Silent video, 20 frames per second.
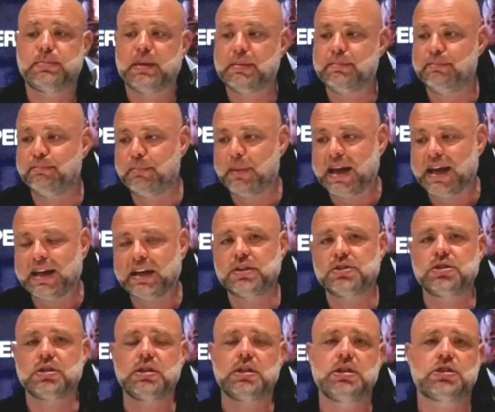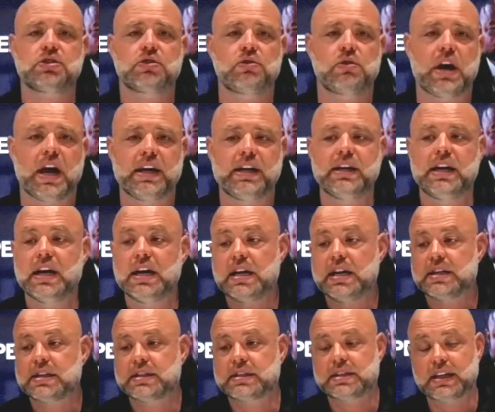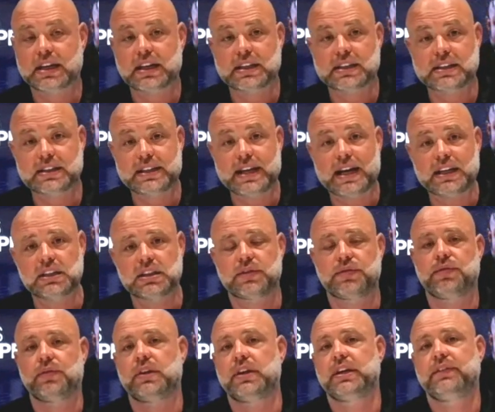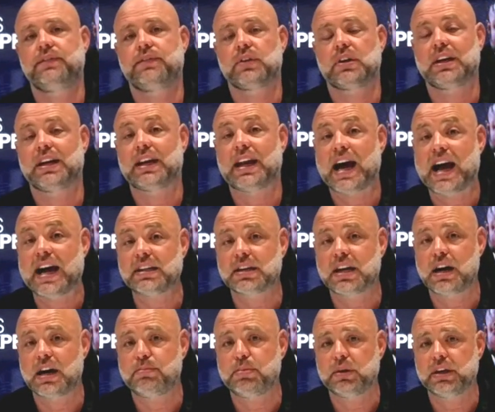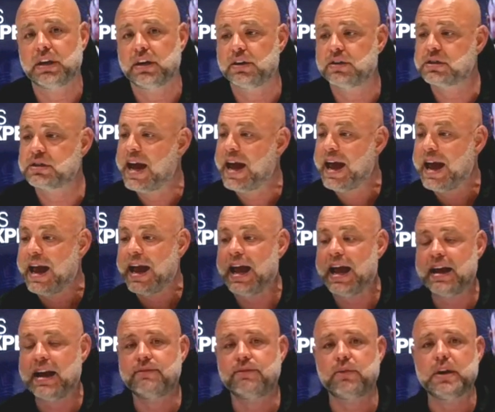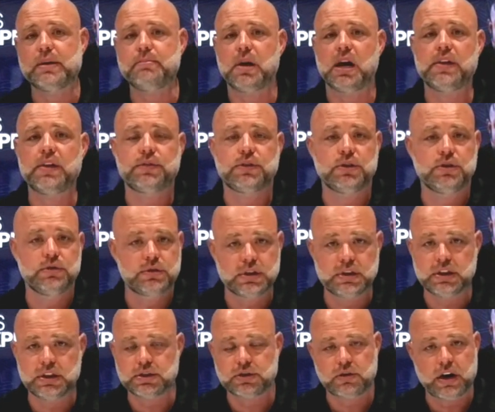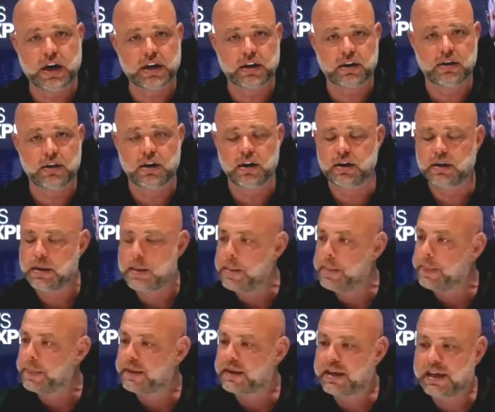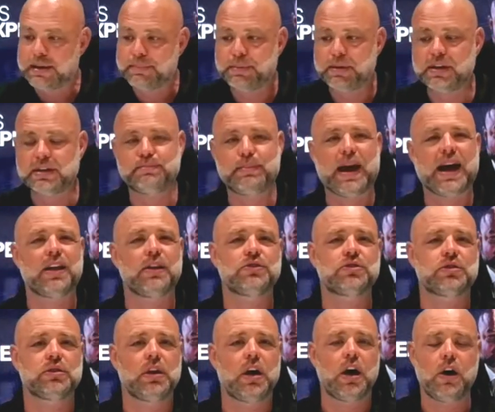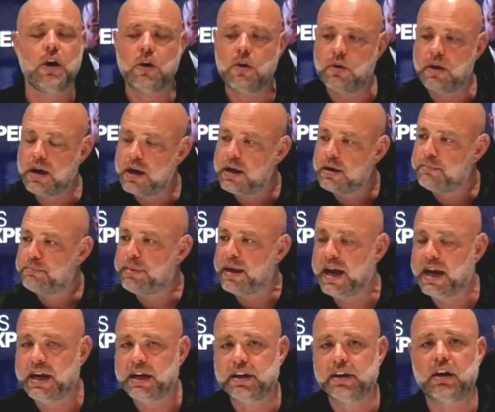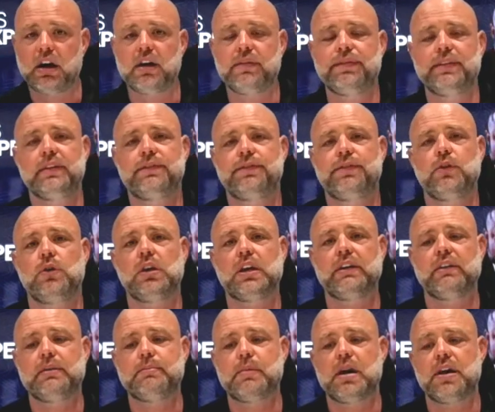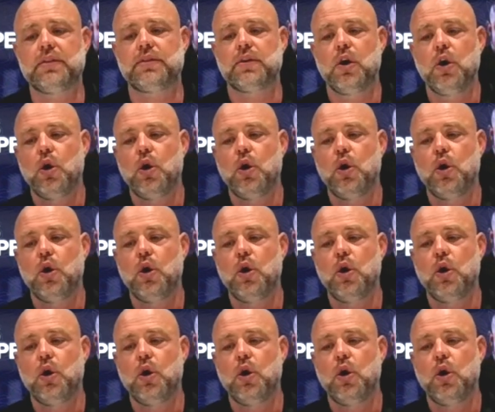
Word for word: been managing his credit successfully for the last couple of years, every month using this credit card, keeping his balance low, paying it off in full every month